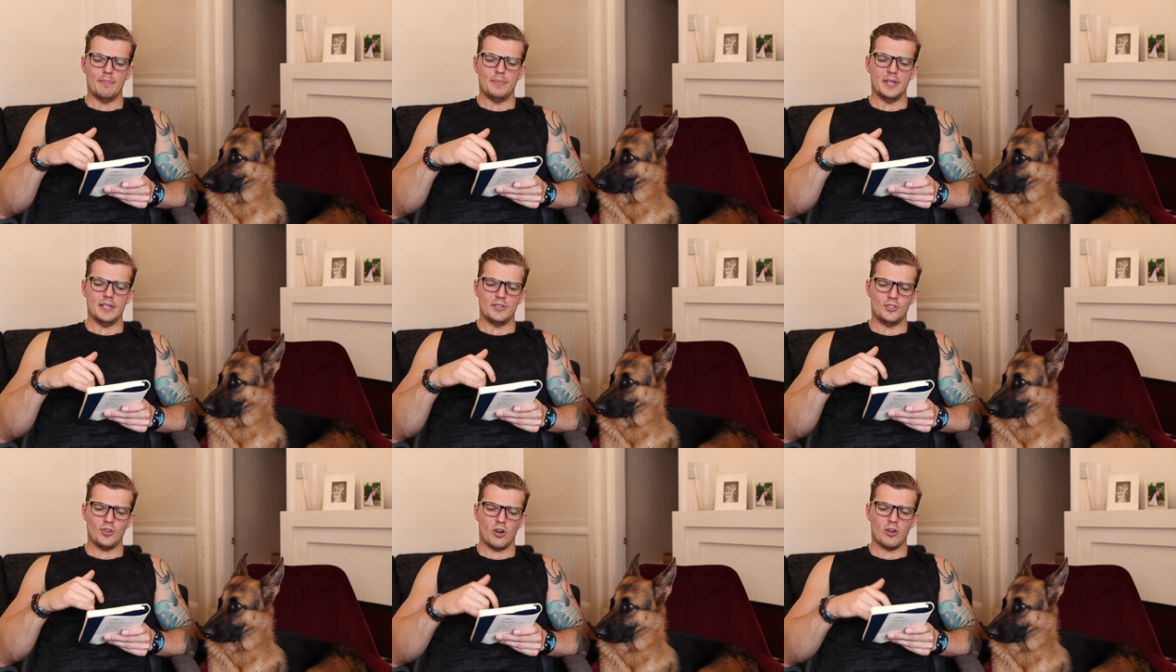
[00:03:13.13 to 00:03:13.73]

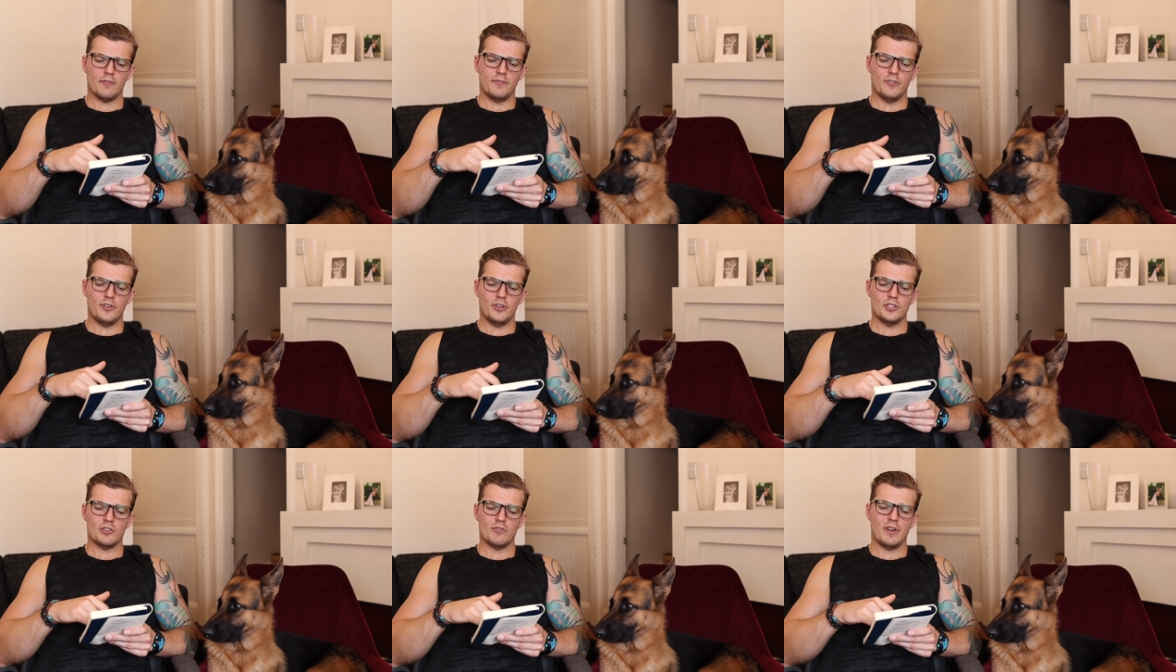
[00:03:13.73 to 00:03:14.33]
but dog
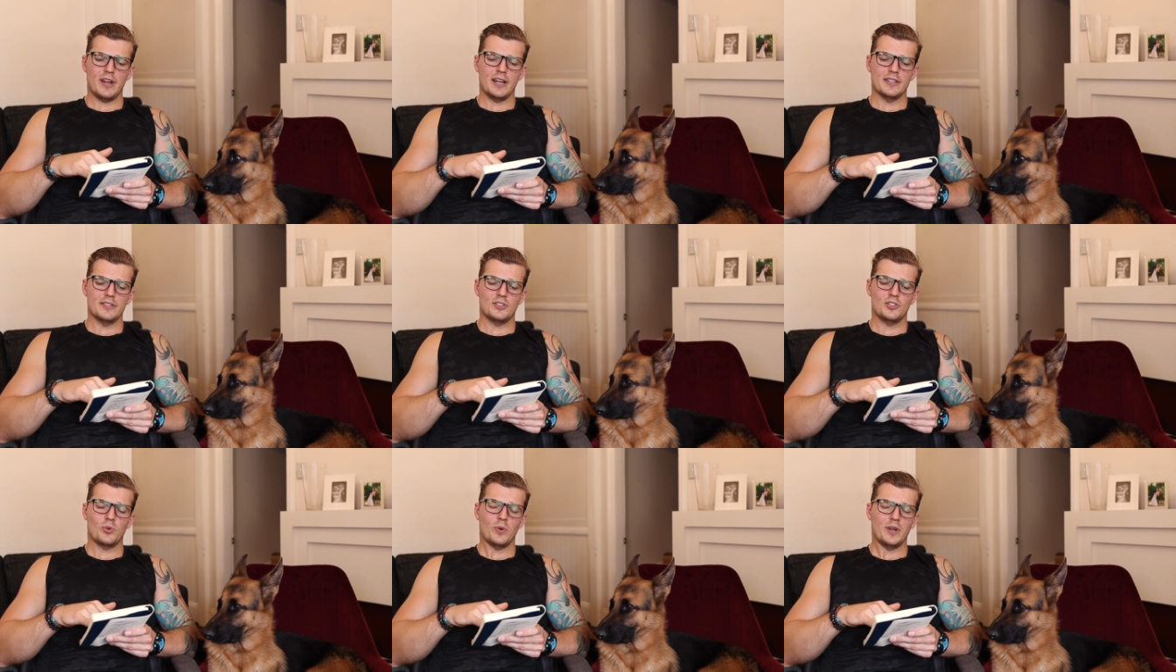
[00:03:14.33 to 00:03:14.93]
food is
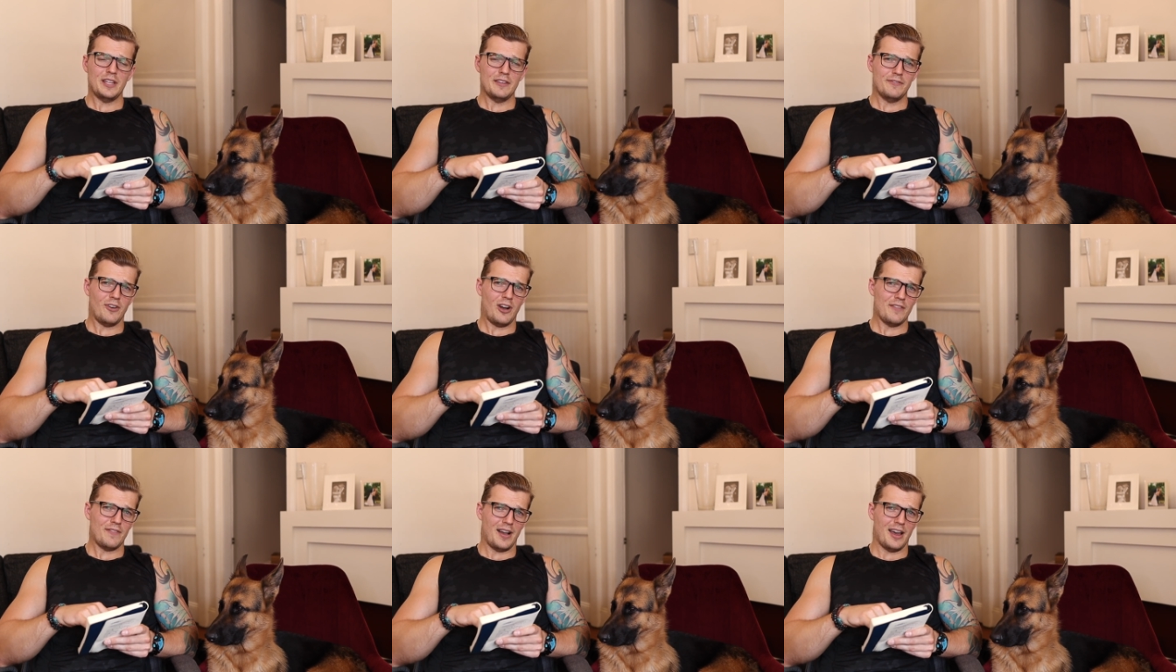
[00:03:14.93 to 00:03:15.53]
around
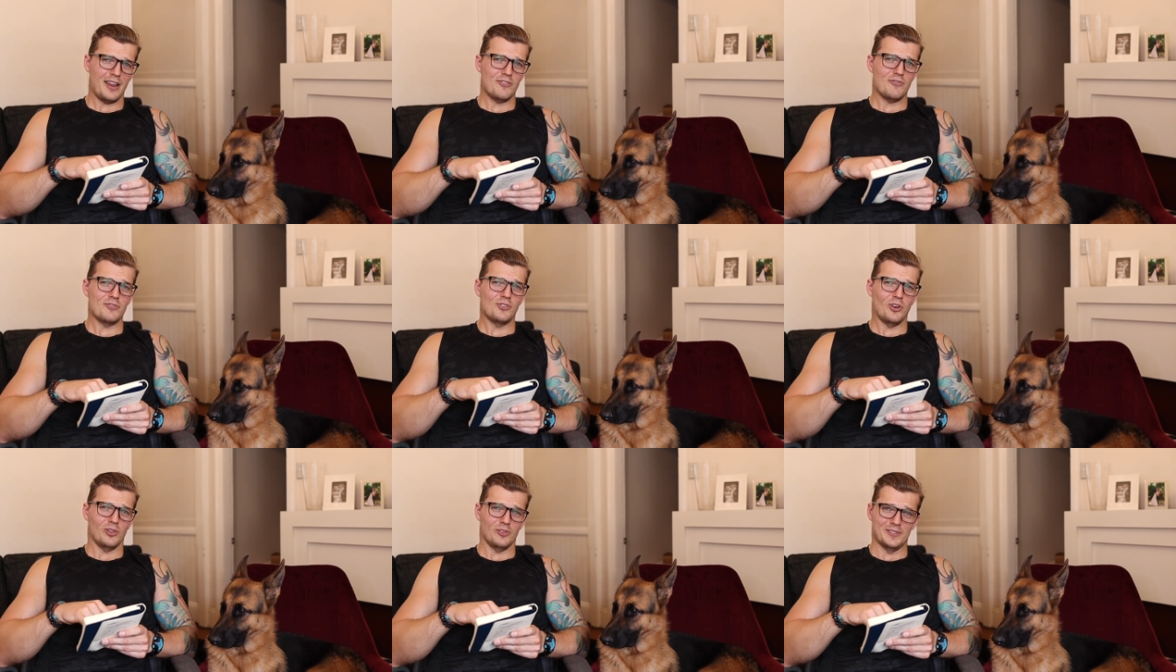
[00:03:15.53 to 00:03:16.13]

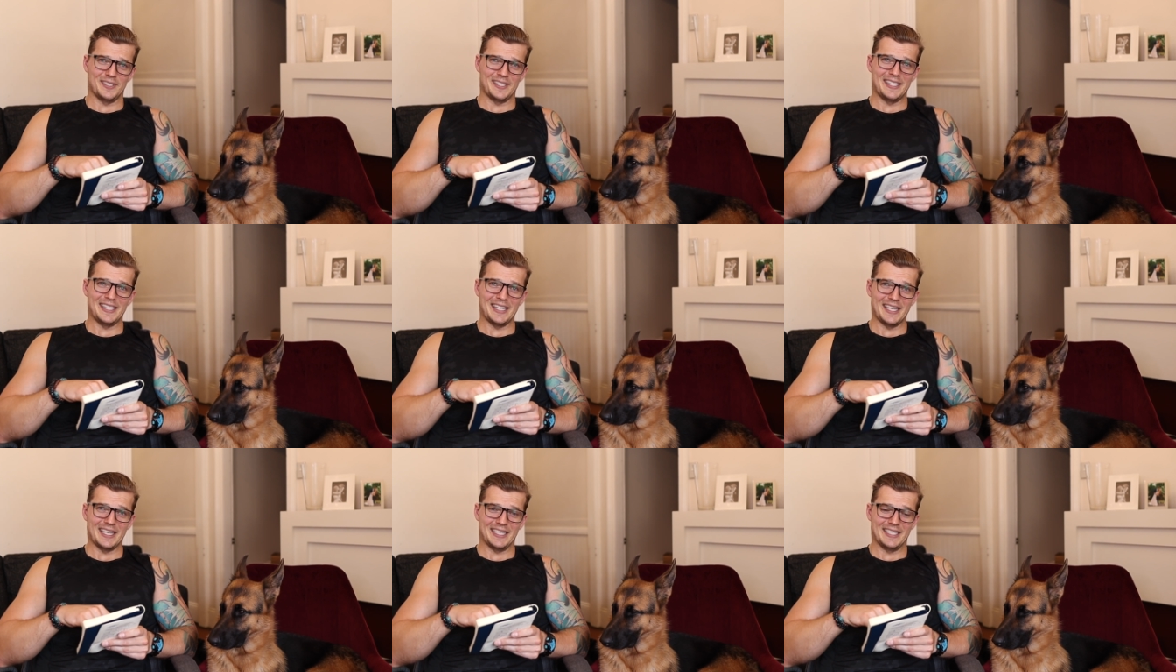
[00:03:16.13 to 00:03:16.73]
$2,500 a
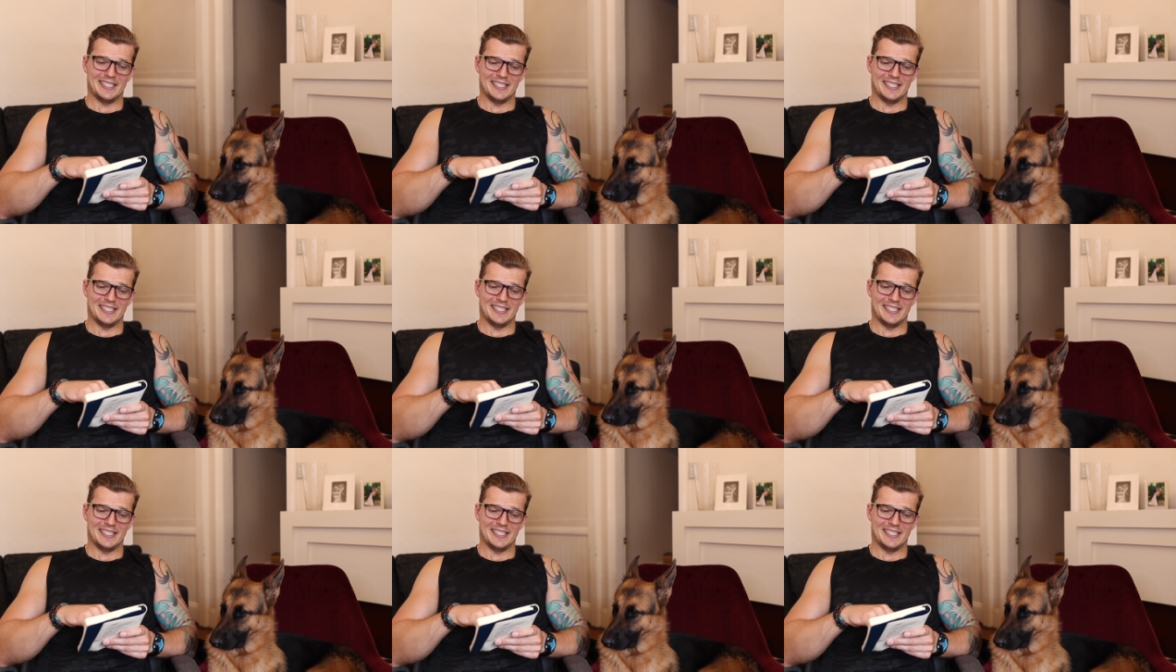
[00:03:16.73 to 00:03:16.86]
year.